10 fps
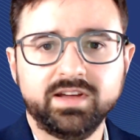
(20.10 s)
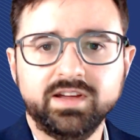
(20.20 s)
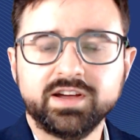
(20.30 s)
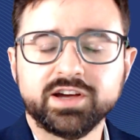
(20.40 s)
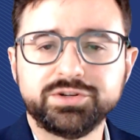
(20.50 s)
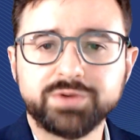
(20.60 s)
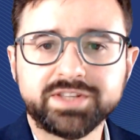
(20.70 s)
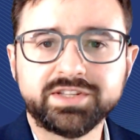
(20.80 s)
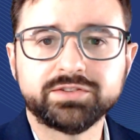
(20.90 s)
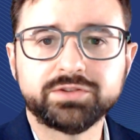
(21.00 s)

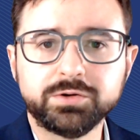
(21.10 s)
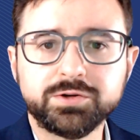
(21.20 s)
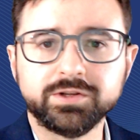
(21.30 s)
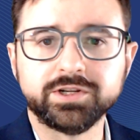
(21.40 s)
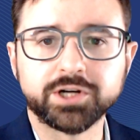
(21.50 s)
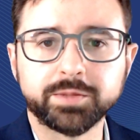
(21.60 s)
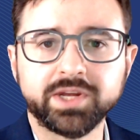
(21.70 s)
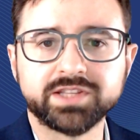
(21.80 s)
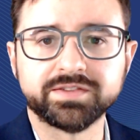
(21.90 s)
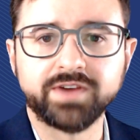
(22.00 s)
Addressing social
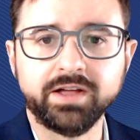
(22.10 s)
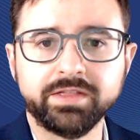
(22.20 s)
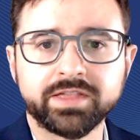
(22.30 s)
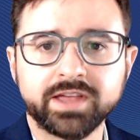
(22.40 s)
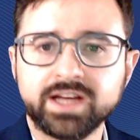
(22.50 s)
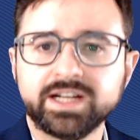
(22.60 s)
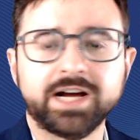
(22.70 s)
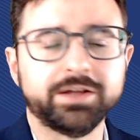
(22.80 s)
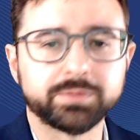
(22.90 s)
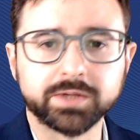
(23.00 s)
determinants of health,
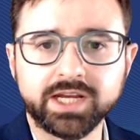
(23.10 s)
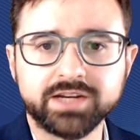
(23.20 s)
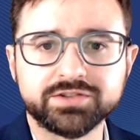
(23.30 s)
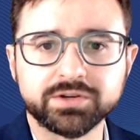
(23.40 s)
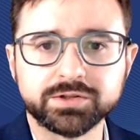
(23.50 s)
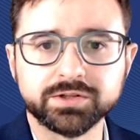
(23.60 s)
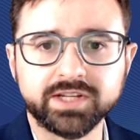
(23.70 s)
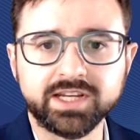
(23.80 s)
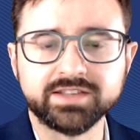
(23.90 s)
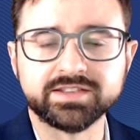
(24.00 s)
health related social
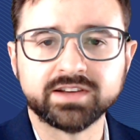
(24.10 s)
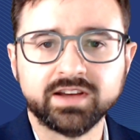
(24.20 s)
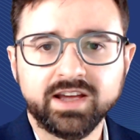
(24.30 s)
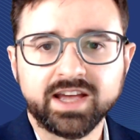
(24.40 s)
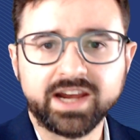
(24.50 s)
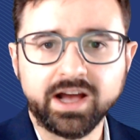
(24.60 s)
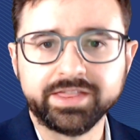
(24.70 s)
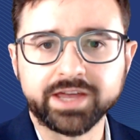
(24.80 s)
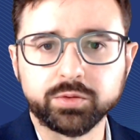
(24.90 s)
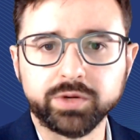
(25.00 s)
needs, and health
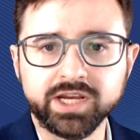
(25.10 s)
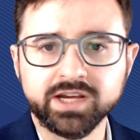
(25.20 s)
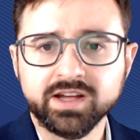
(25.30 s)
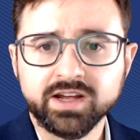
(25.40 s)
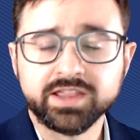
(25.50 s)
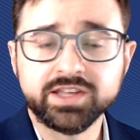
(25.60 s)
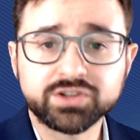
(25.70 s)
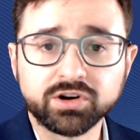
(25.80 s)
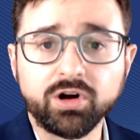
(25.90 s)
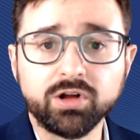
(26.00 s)
equity, these are
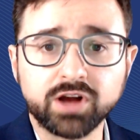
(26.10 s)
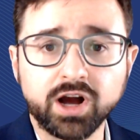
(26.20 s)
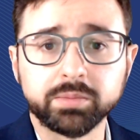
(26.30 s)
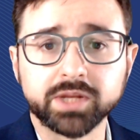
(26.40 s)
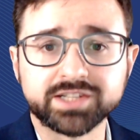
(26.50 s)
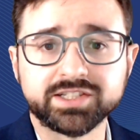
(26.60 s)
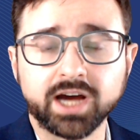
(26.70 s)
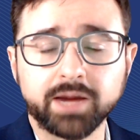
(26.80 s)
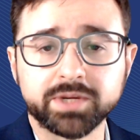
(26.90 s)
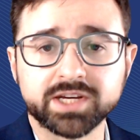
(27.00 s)
all complex
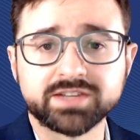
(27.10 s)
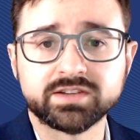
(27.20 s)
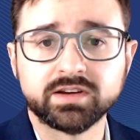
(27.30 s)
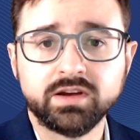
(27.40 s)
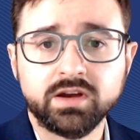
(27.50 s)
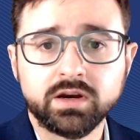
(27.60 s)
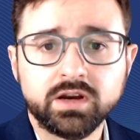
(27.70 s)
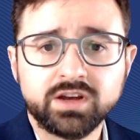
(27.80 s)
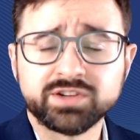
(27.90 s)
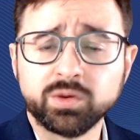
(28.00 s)
topics.
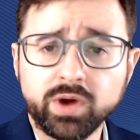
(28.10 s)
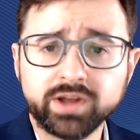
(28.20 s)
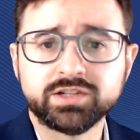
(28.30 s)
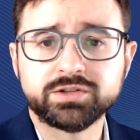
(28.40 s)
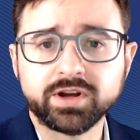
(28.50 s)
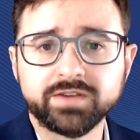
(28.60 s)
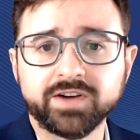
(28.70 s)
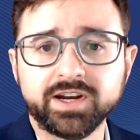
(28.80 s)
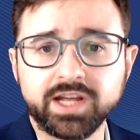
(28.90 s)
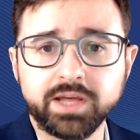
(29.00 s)
So I wanted to try to find
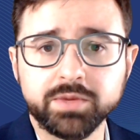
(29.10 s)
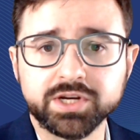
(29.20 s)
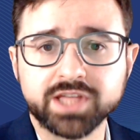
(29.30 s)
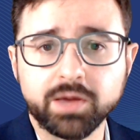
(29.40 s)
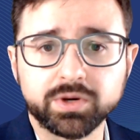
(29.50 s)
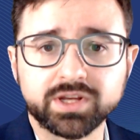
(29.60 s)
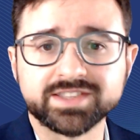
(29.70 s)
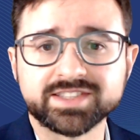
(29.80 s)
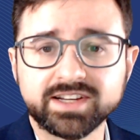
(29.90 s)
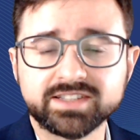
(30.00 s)
an image that would
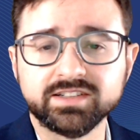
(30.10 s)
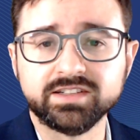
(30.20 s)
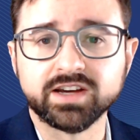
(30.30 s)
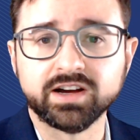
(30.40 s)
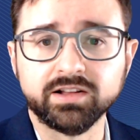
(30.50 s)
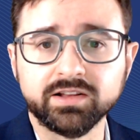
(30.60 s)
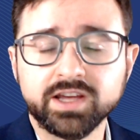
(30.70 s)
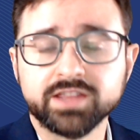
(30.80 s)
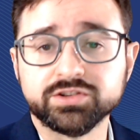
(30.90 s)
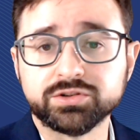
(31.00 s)
concisely tell
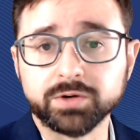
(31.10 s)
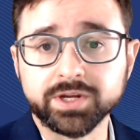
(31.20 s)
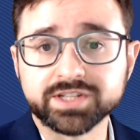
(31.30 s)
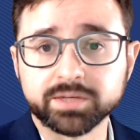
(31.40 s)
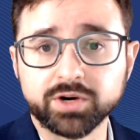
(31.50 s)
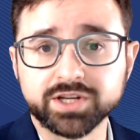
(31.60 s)
the story and summarize the